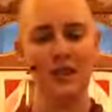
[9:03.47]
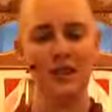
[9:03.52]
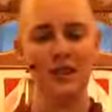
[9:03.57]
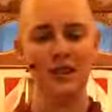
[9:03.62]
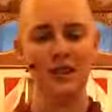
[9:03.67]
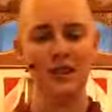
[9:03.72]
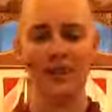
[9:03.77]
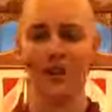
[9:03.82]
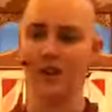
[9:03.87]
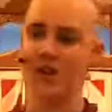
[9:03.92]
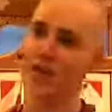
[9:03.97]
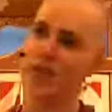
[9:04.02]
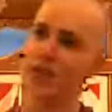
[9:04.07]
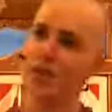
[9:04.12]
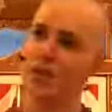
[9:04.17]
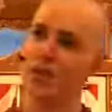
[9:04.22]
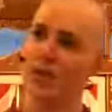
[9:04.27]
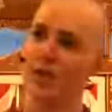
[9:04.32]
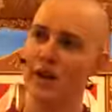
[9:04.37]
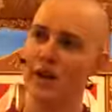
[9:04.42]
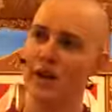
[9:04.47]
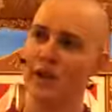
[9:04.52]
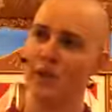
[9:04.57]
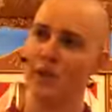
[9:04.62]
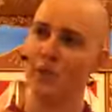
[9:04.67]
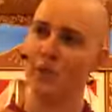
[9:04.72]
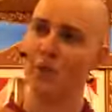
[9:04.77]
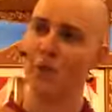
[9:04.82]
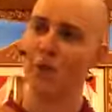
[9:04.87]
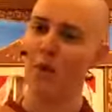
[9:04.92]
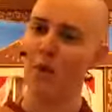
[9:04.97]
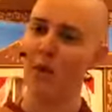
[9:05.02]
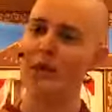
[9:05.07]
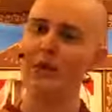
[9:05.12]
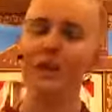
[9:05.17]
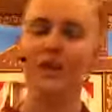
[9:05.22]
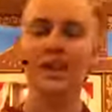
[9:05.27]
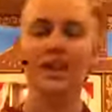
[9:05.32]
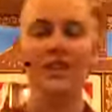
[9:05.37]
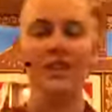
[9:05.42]
is logic to address that point,
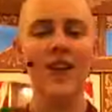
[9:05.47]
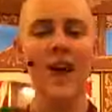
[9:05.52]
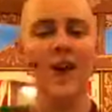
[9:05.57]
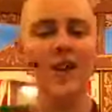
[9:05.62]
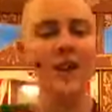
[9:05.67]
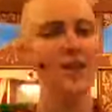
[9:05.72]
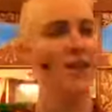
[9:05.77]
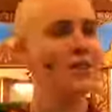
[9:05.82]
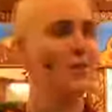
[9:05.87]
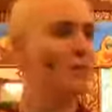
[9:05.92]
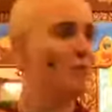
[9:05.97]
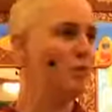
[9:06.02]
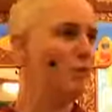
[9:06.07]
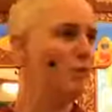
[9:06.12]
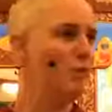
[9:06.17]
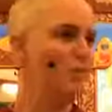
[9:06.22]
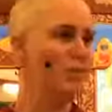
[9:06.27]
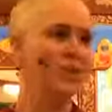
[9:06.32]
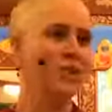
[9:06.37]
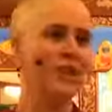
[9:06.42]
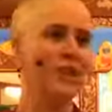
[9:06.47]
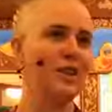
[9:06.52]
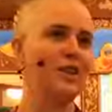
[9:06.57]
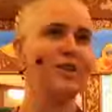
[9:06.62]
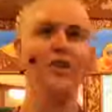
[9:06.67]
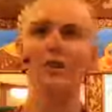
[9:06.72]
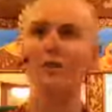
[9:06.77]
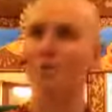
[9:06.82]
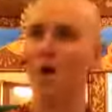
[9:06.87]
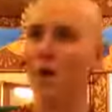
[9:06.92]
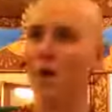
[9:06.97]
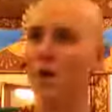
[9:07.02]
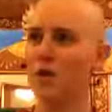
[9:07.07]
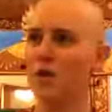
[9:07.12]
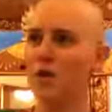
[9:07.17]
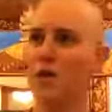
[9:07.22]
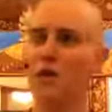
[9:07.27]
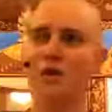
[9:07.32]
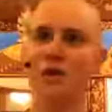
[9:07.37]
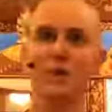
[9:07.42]
now here's a beautiful section of
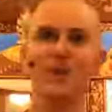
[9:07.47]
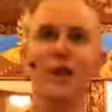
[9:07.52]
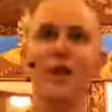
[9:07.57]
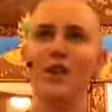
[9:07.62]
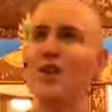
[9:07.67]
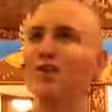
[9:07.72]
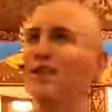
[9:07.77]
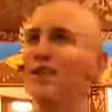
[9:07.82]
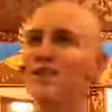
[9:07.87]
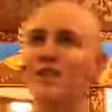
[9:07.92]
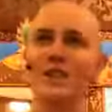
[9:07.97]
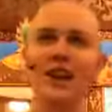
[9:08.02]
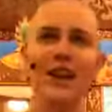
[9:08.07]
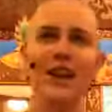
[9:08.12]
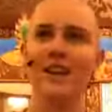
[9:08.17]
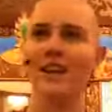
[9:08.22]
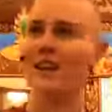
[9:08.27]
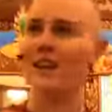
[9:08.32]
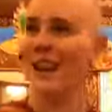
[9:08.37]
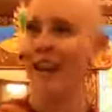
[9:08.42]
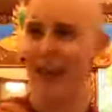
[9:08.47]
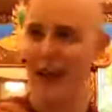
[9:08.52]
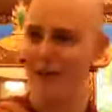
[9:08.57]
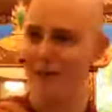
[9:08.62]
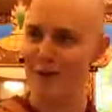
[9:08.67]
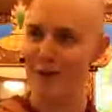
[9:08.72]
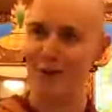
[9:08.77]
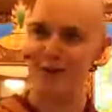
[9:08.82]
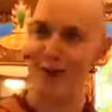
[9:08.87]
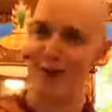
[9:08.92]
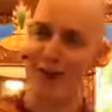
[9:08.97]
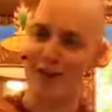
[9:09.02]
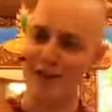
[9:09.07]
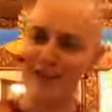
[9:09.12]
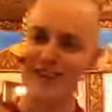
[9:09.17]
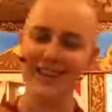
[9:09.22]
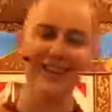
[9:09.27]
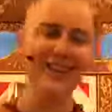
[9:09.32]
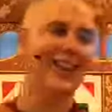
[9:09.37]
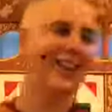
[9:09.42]
poetry to make you excited and happy about it,
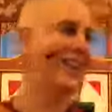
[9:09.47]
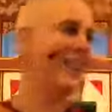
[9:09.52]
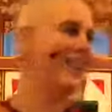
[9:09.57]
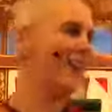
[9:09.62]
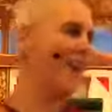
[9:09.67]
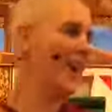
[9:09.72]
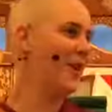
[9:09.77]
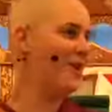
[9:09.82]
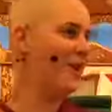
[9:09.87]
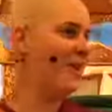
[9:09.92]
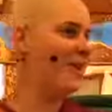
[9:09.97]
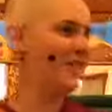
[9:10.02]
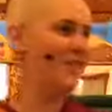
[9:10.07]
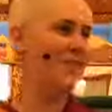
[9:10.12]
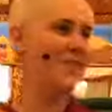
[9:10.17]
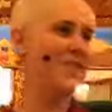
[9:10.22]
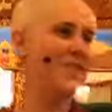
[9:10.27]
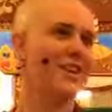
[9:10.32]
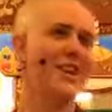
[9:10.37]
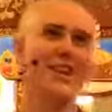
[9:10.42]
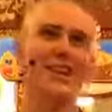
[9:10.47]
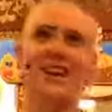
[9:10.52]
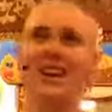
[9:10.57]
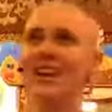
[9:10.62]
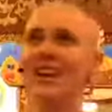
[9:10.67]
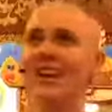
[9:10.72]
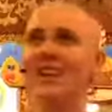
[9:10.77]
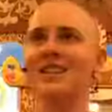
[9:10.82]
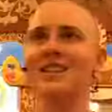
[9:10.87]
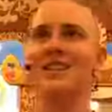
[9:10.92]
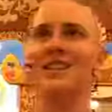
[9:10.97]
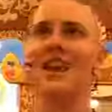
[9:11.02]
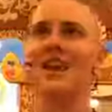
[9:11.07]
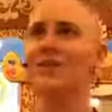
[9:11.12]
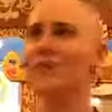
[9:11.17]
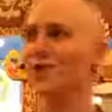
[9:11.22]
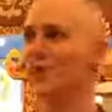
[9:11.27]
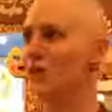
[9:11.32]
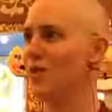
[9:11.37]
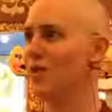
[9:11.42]
and now here's a nice life
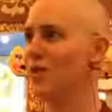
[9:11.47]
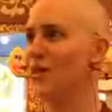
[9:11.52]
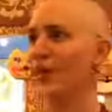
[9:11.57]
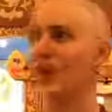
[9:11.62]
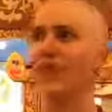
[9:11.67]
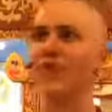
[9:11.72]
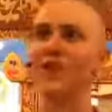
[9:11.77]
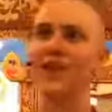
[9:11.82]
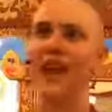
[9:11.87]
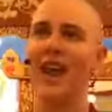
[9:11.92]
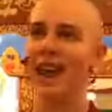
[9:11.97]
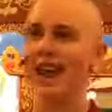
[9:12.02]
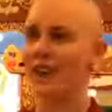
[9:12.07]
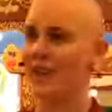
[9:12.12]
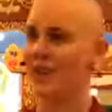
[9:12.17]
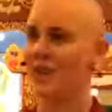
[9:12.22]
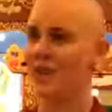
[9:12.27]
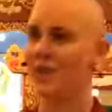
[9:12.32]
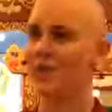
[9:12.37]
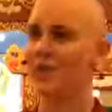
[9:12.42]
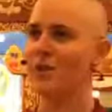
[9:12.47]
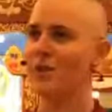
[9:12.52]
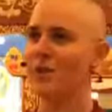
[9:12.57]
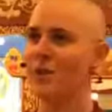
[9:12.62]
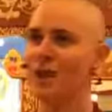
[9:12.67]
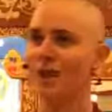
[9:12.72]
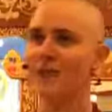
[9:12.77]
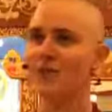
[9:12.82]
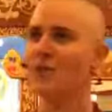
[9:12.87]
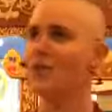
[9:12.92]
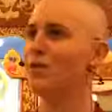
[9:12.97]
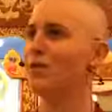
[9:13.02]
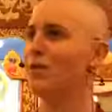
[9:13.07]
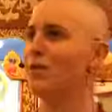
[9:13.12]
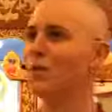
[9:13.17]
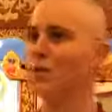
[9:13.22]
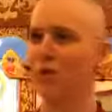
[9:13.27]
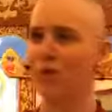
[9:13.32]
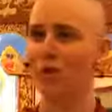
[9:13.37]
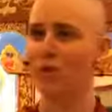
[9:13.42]
story or an anecdote to kind of give you
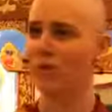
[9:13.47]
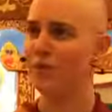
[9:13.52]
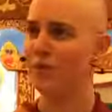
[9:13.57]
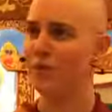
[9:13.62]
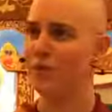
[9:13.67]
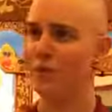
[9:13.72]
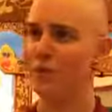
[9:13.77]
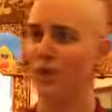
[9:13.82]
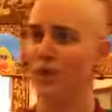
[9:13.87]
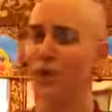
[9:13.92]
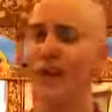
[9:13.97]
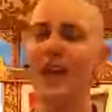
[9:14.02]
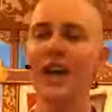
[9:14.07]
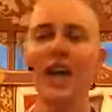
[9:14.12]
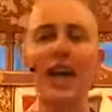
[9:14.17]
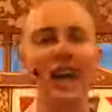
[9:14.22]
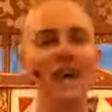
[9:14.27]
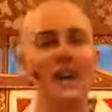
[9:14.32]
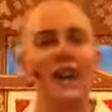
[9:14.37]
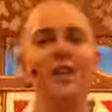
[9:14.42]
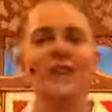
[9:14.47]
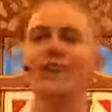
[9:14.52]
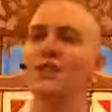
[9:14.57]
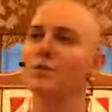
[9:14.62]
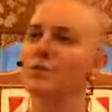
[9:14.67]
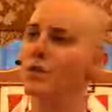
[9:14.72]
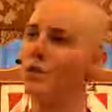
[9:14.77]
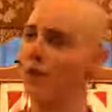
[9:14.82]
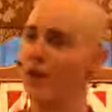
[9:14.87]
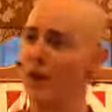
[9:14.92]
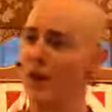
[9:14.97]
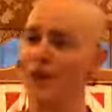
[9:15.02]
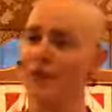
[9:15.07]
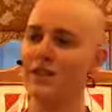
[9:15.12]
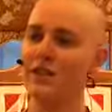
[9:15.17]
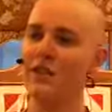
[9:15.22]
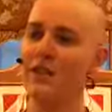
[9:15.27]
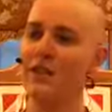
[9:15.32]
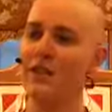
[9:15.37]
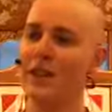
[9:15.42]
more fuel, and now let's move on
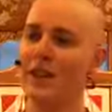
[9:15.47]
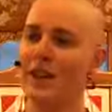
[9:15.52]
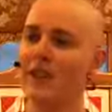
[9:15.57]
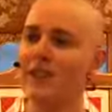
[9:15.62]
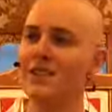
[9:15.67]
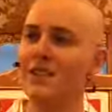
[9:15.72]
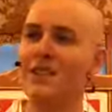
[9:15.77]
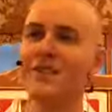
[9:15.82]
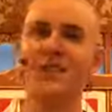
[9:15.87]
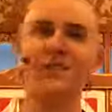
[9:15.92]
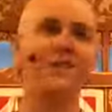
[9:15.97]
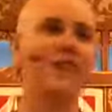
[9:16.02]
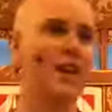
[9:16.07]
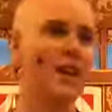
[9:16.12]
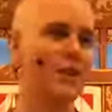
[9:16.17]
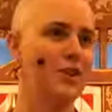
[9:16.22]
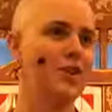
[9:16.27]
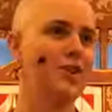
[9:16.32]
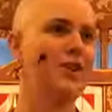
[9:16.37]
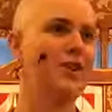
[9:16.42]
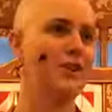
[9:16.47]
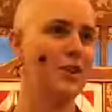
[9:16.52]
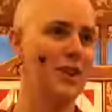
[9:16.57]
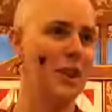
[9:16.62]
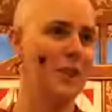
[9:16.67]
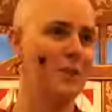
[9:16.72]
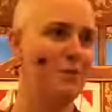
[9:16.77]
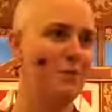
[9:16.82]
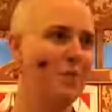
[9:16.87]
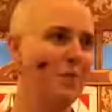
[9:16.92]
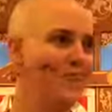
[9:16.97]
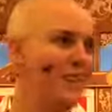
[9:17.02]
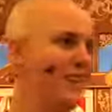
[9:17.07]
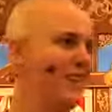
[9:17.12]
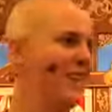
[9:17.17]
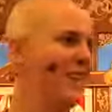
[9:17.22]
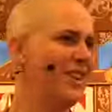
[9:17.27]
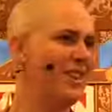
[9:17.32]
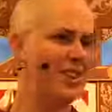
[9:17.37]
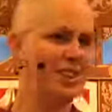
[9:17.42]
to the next logical step.
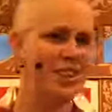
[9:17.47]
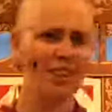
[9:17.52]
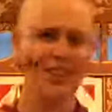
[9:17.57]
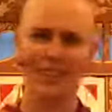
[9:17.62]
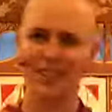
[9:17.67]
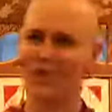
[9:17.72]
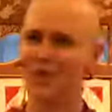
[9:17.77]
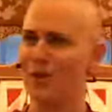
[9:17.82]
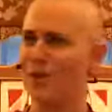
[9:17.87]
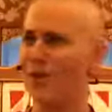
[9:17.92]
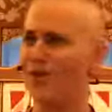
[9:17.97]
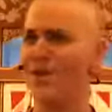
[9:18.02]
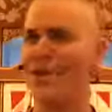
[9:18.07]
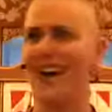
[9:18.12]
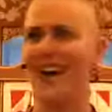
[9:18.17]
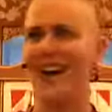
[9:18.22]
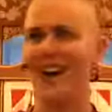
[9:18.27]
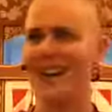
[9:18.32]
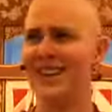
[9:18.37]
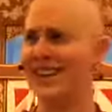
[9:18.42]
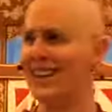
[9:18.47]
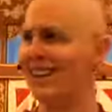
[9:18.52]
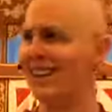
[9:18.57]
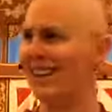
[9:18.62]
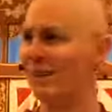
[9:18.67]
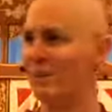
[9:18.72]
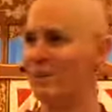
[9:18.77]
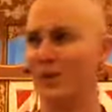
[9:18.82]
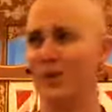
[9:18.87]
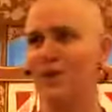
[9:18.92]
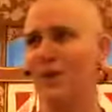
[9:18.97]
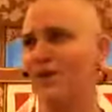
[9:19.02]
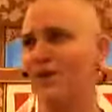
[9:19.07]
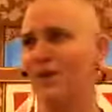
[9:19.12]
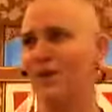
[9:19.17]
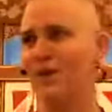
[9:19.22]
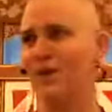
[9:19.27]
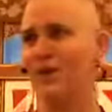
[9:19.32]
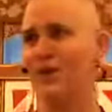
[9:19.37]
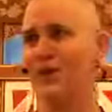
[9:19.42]
It's just so tidy and
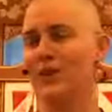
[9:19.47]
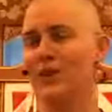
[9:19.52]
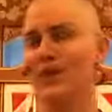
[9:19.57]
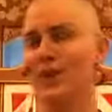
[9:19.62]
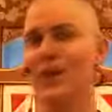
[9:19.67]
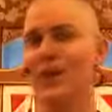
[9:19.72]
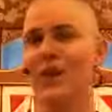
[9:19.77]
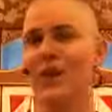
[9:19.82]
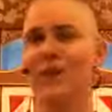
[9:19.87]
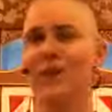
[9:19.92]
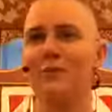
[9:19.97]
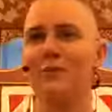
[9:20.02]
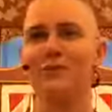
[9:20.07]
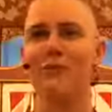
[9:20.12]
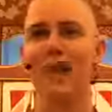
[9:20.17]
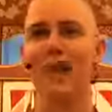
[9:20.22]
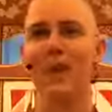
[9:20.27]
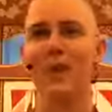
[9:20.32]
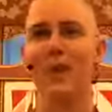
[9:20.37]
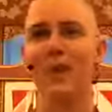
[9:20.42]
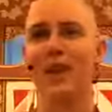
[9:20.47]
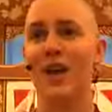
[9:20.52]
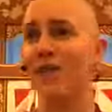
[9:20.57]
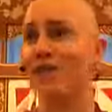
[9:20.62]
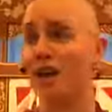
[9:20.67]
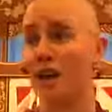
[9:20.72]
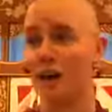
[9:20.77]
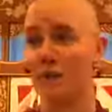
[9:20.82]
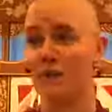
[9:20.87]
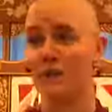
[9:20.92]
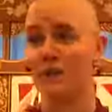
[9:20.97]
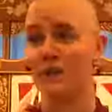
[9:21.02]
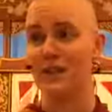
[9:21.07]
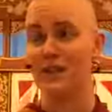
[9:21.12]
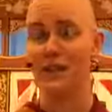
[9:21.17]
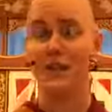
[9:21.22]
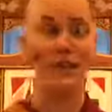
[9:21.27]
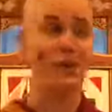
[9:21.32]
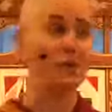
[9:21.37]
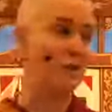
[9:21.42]
beautiful. So we have copies of
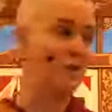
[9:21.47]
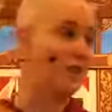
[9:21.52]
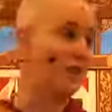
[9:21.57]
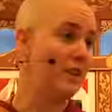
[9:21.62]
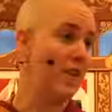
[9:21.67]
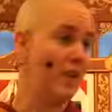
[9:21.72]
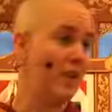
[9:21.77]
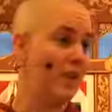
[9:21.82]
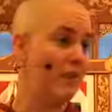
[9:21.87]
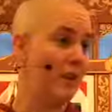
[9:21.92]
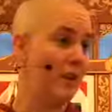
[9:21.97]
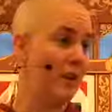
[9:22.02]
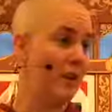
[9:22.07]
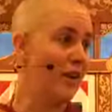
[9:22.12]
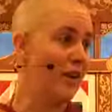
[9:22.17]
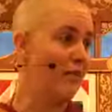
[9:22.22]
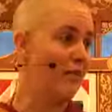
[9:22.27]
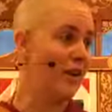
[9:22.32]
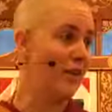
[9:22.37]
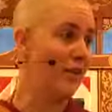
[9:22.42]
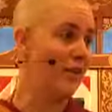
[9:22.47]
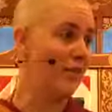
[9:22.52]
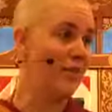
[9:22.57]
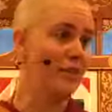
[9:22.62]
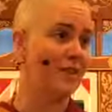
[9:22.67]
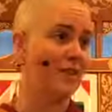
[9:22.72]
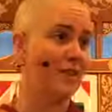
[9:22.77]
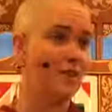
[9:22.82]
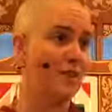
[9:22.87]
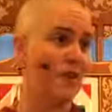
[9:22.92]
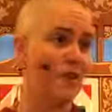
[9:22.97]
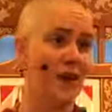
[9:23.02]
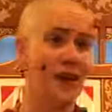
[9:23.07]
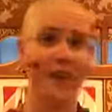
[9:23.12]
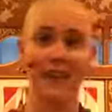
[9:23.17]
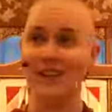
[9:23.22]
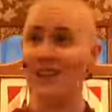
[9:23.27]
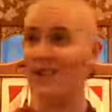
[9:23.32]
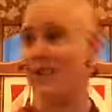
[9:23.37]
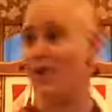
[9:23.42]
it up in the library if you haven't reread
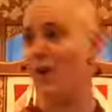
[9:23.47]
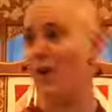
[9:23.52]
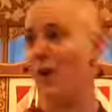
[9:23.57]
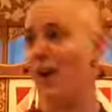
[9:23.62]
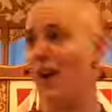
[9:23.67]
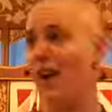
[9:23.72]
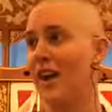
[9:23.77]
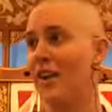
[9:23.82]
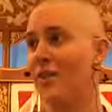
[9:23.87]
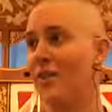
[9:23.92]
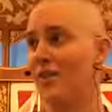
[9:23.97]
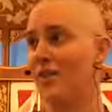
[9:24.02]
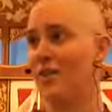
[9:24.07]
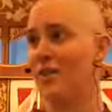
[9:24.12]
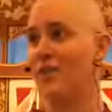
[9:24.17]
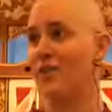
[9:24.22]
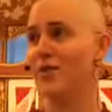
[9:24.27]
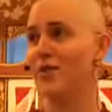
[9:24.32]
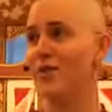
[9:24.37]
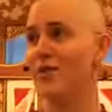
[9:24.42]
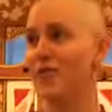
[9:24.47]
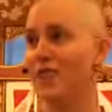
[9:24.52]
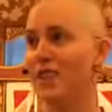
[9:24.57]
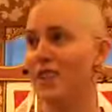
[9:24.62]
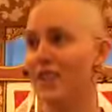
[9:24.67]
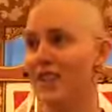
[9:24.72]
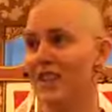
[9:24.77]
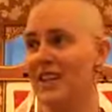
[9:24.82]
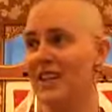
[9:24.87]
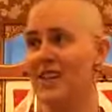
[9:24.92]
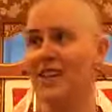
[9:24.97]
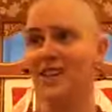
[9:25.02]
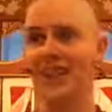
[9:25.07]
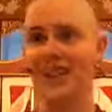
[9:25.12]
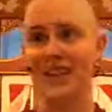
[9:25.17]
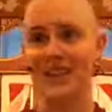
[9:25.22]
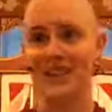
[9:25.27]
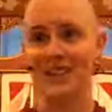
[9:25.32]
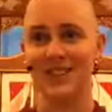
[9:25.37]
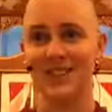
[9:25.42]
it in a while, or if you've never dug
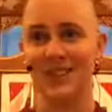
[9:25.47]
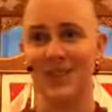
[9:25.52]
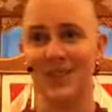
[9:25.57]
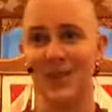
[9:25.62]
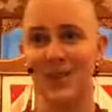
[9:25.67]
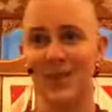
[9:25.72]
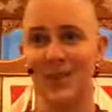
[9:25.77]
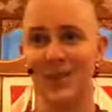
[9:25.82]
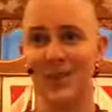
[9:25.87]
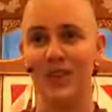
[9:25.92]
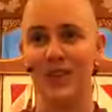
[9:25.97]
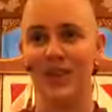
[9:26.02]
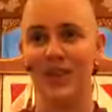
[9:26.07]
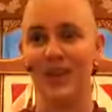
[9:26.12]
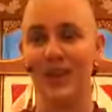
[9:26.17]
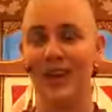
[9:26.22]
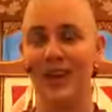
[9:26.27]
into the whole thing.